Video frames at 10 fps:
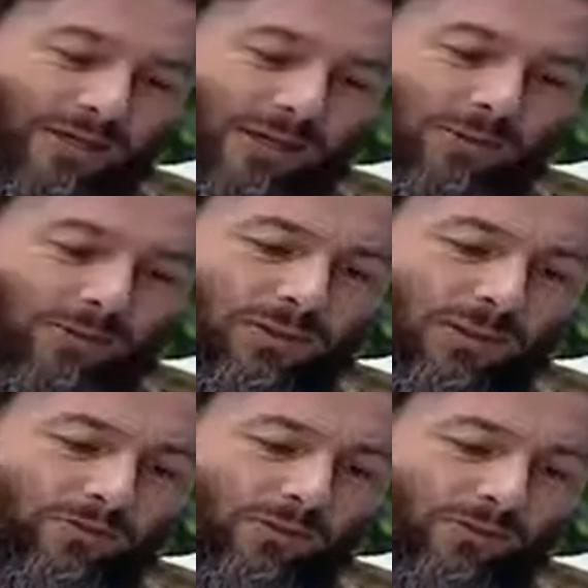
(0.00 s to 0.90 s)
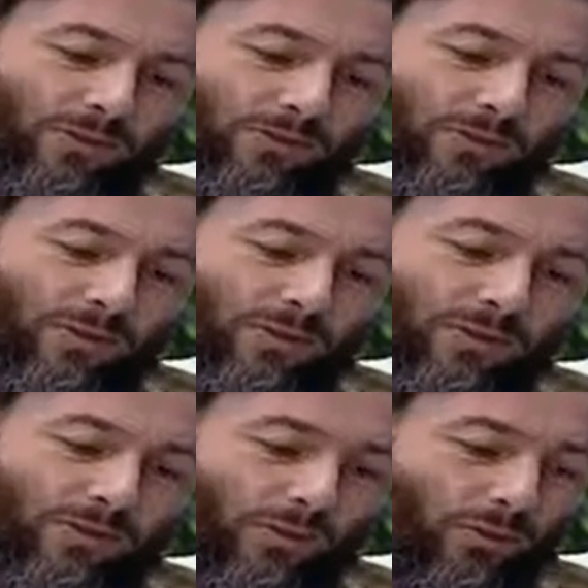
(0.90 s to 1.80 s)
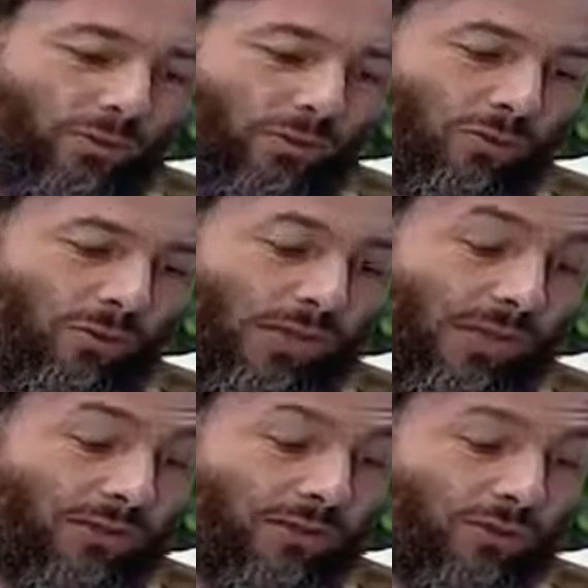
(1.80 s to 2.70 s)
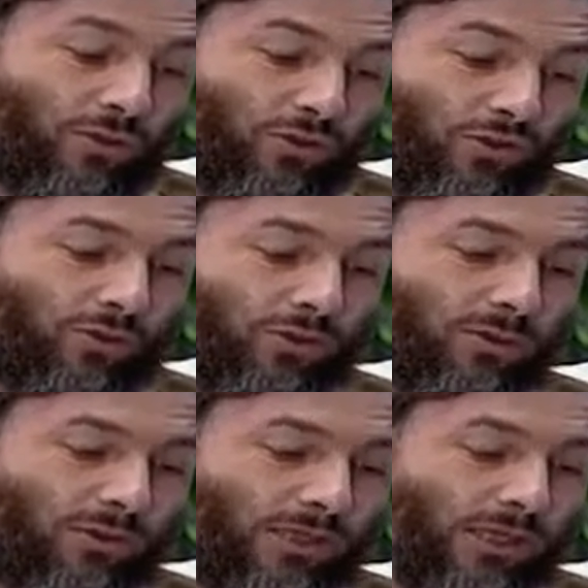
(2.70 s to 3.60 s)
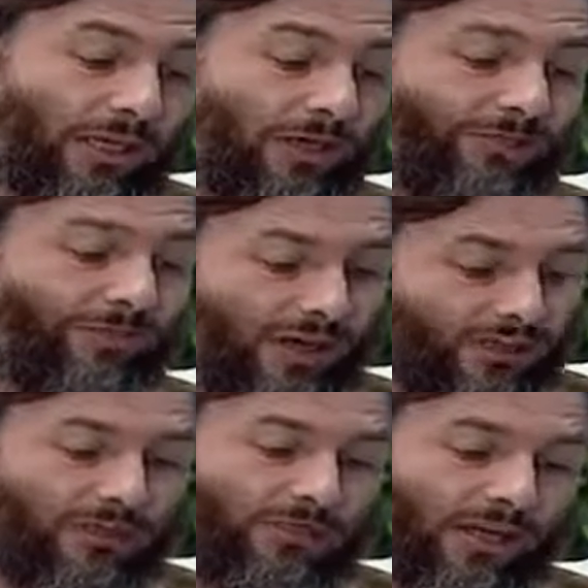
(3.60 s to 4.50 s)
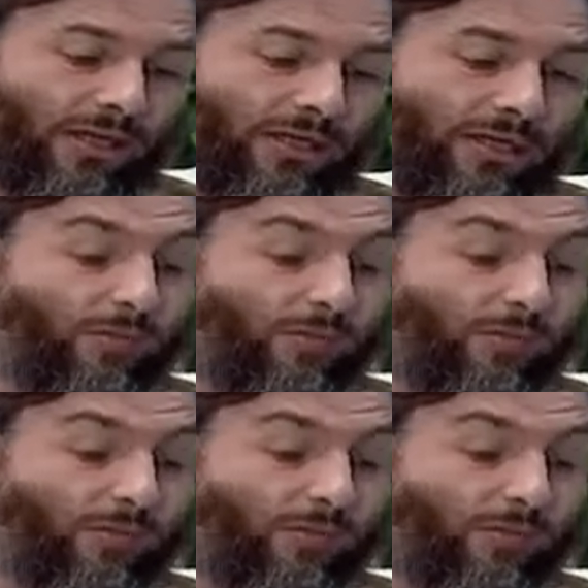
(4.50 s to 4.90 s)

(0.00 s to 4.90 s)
They also perform ruku and sujood in a fast manner,